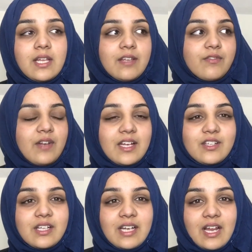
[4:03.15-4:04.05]
If, like,
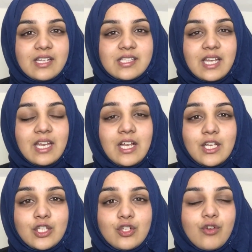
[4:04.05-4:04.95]
you, like I say,
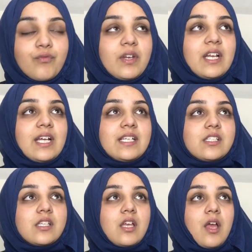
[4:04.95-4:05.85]
you don't
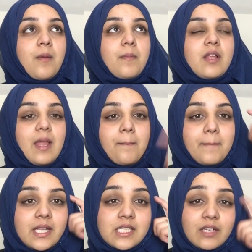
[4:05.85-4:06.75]
realise, like,
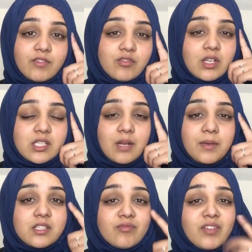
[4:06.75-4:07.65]
mentally, if you're stressing out
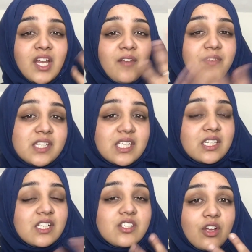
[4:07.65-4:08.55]
about something,
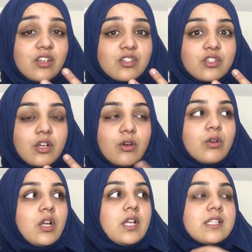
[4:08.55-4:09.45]
physically, it's going to show.